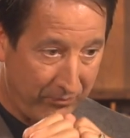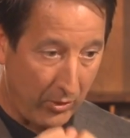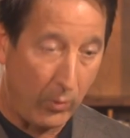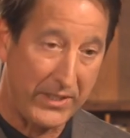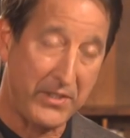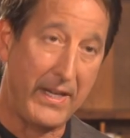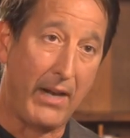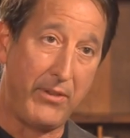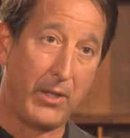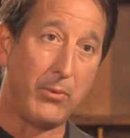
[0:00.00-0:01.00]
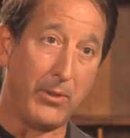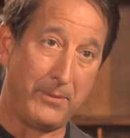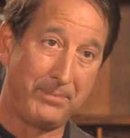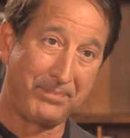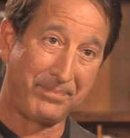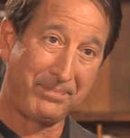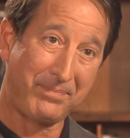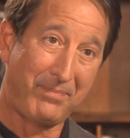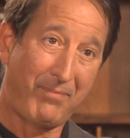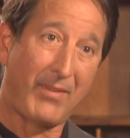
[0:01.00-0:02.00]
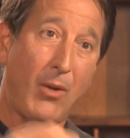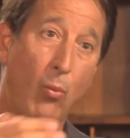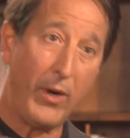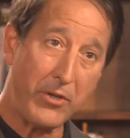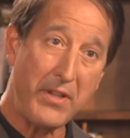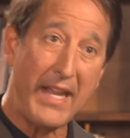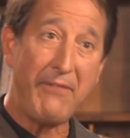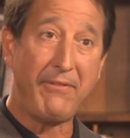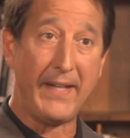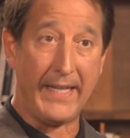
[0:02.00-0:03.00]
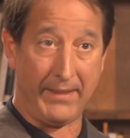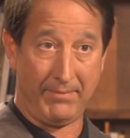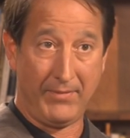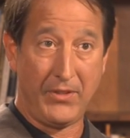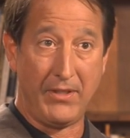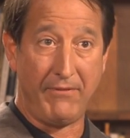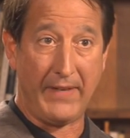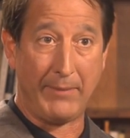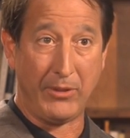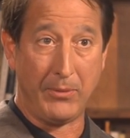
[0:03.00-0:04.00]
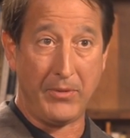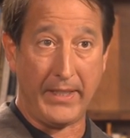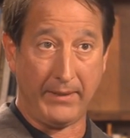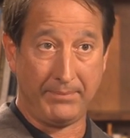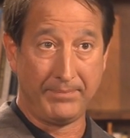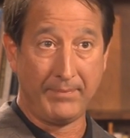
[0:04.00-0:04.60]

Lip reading: What's now their role? Where do they fit in to the family routine?